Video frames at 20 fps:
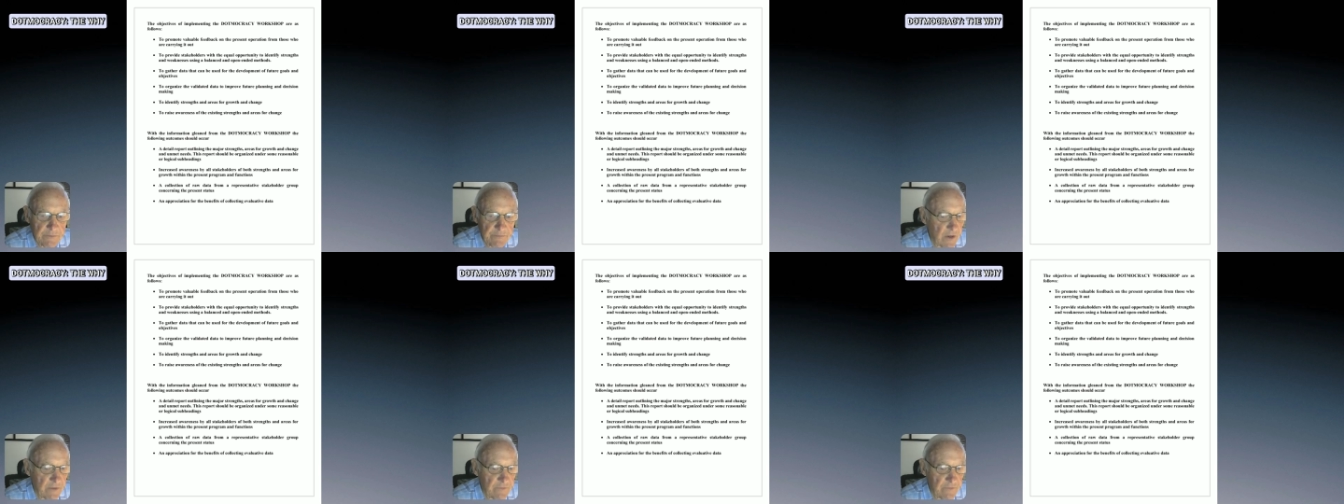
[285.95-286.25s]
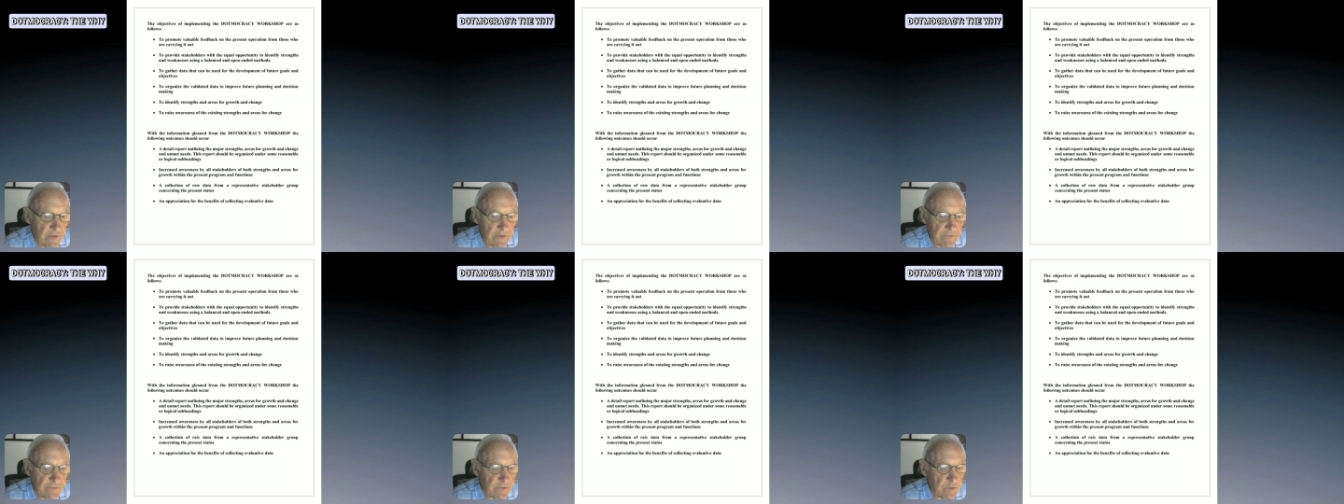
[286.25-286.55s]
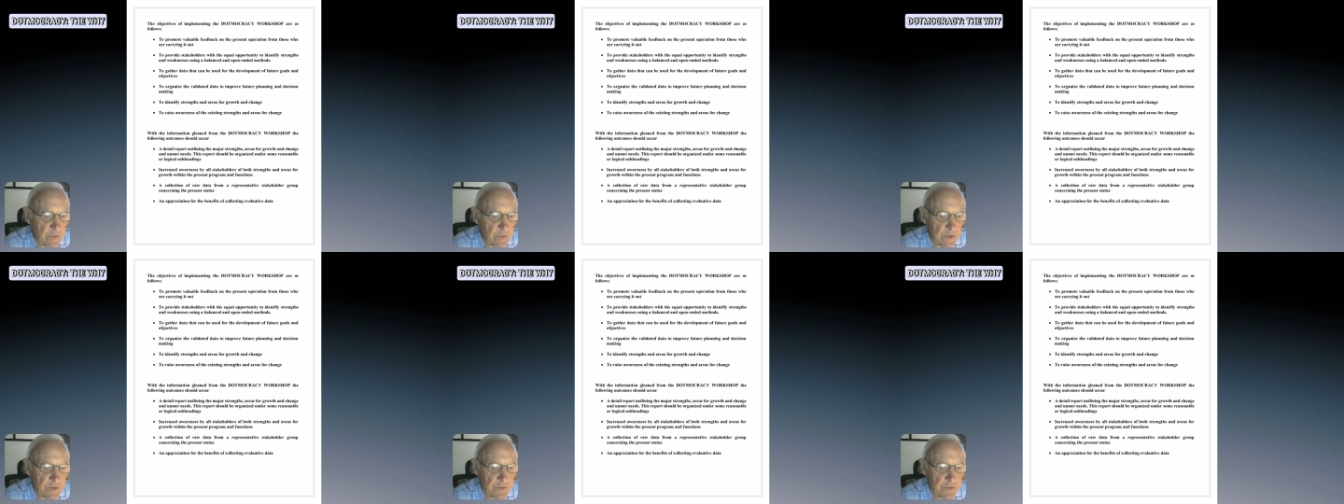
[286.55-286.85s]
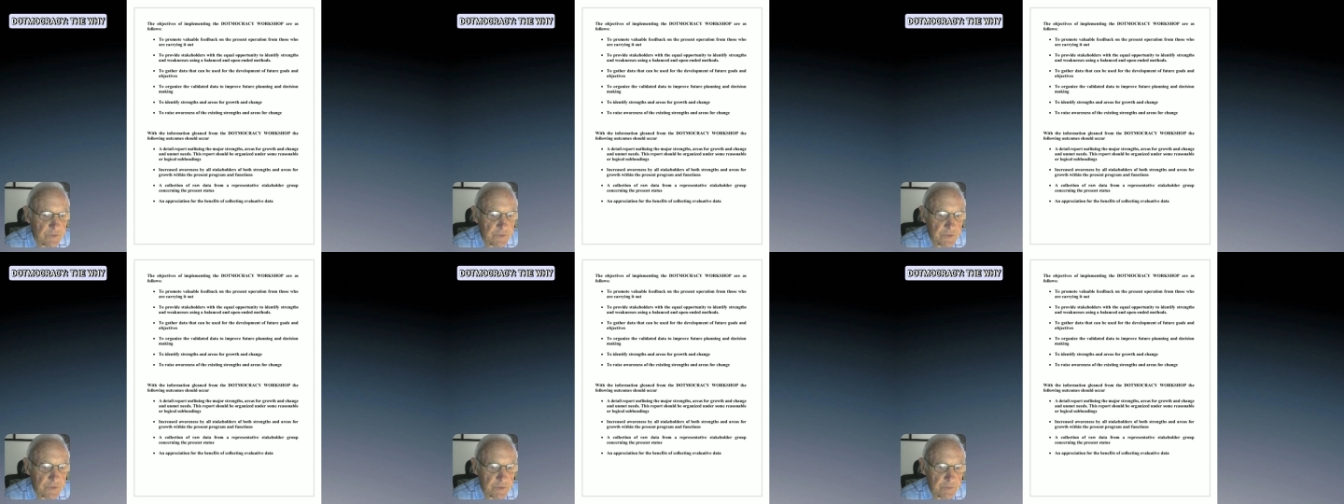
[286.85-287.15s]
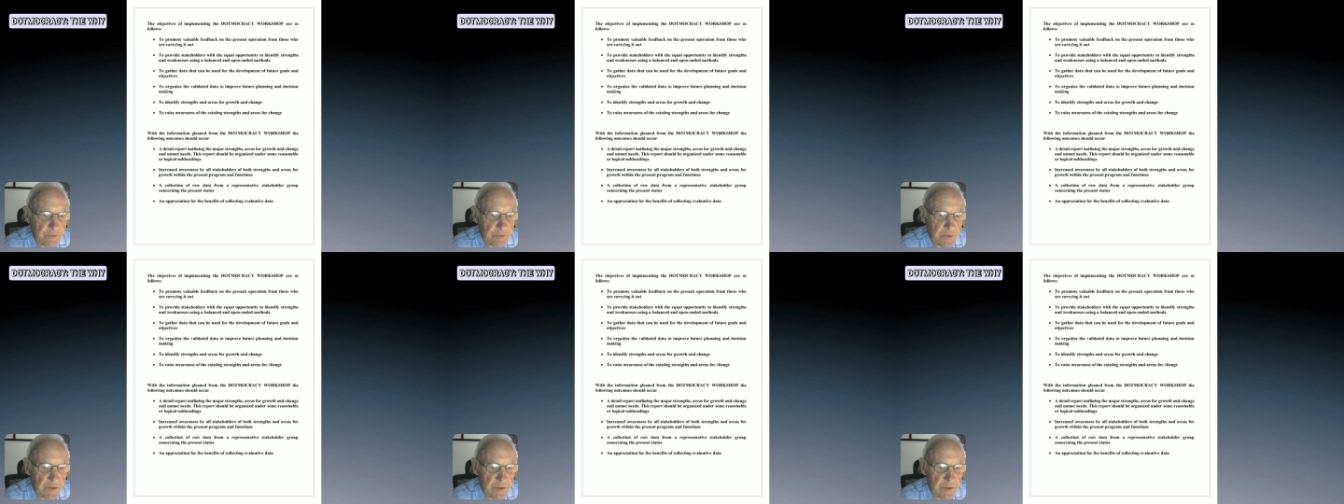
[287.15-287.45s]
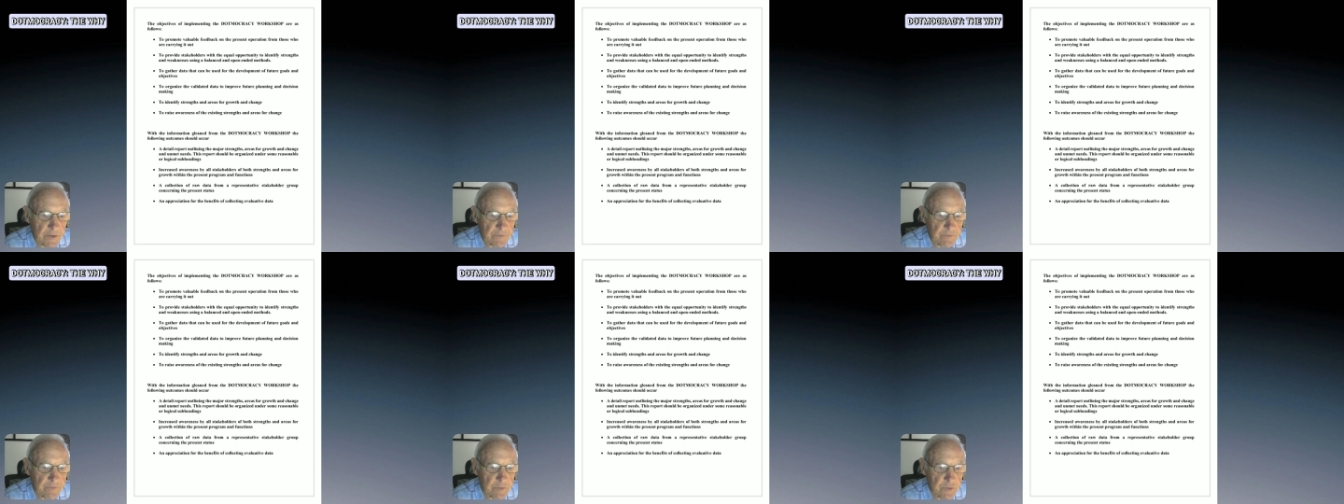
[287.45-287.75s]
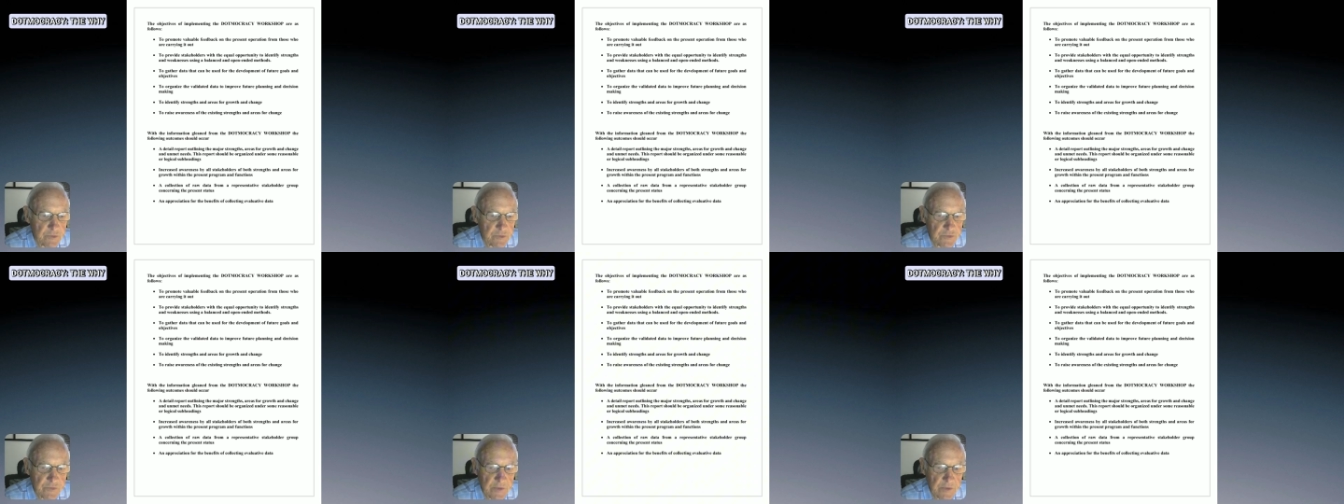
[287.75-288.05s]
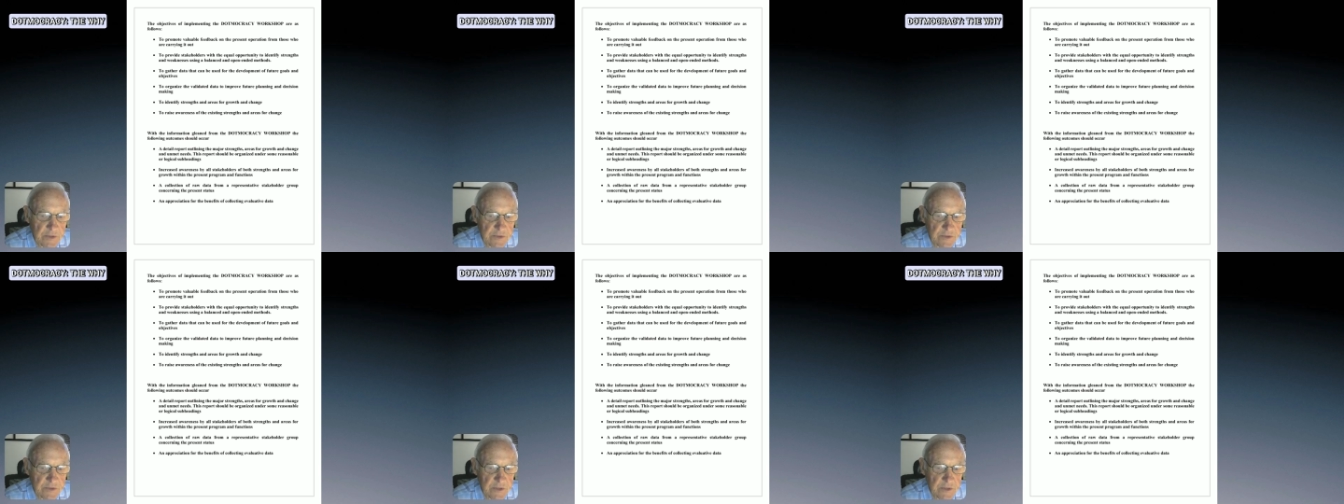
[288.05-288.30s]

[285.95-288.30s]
of everyone who took part of both strengths